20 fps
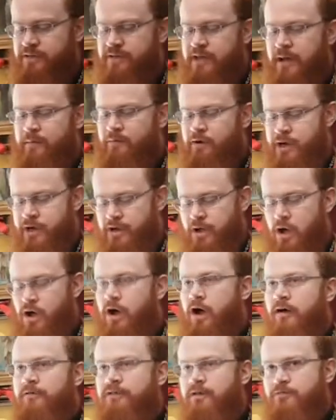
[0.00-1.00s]
summary
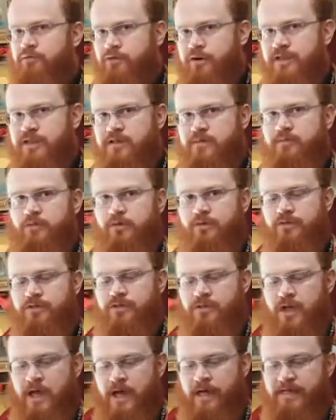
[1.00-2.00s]
of the
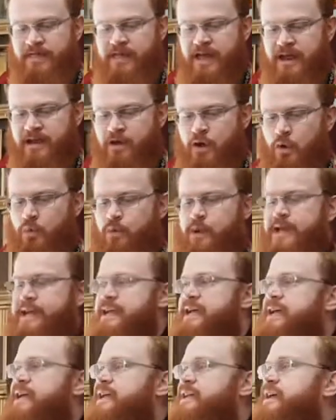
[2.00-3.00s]
principles that we
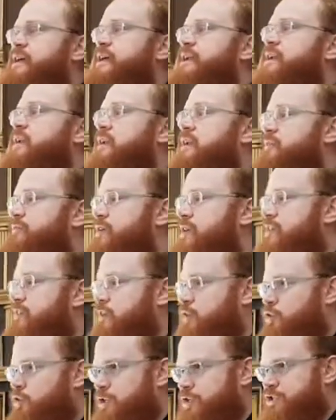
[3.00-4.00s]
need in living
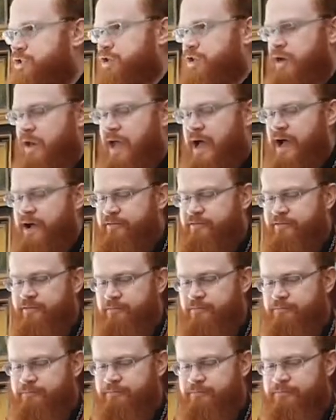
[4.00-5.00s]
the Christian life.
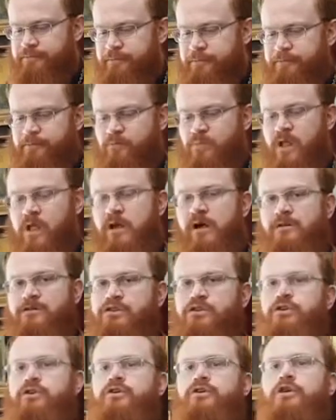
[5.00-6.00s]

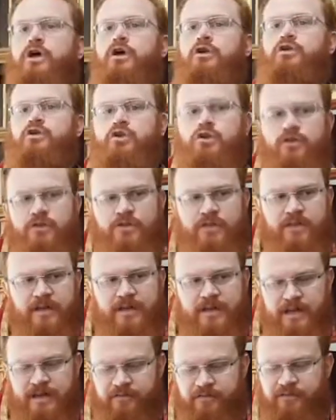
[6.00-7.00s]
To use the
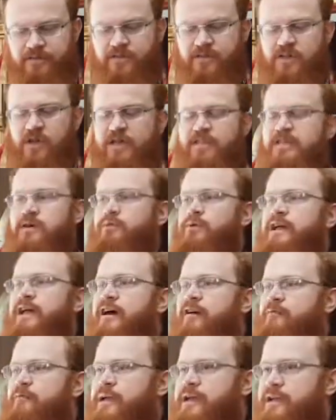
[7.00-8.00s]
gifts that we
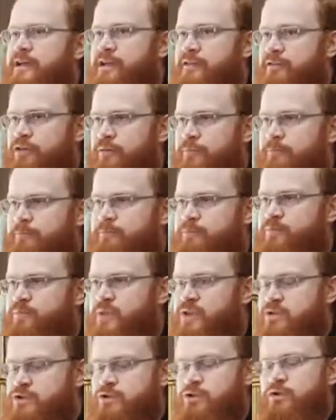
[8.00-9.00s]
have been given,
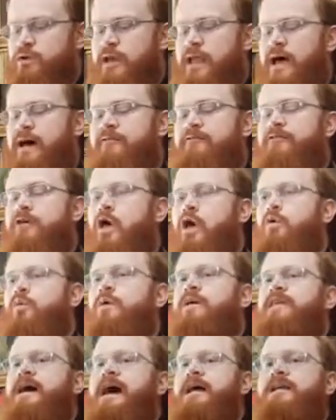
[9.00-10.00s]
to love
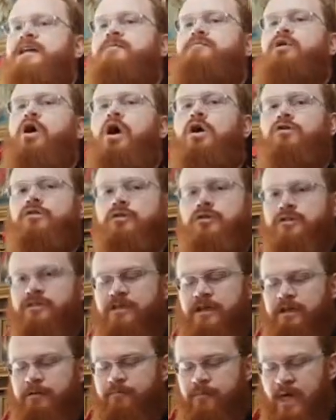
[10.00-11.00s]
without
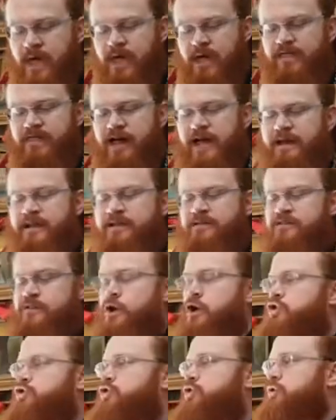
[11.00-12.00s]
hypocrisy, that is,
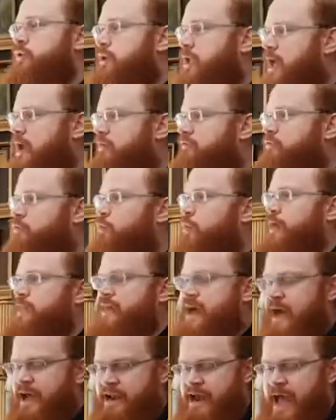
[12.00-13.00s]
to love
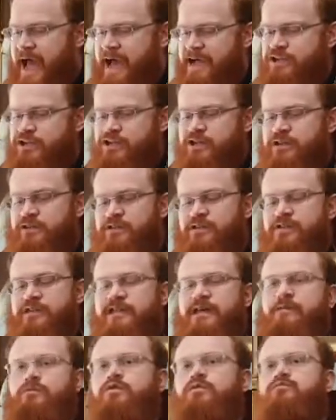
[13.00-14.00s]
without actions
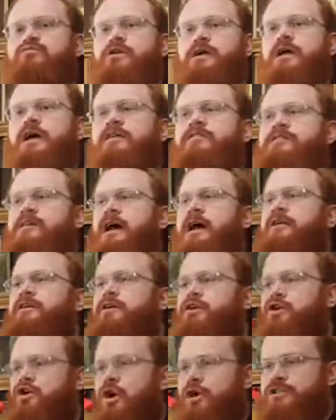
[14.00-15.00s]
that would bring us
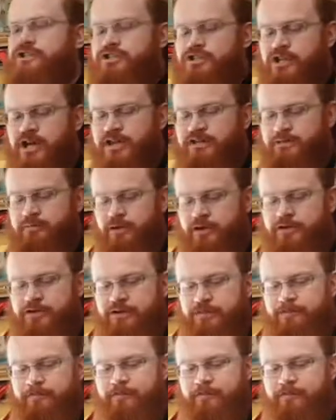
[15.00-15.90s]
under God's judgment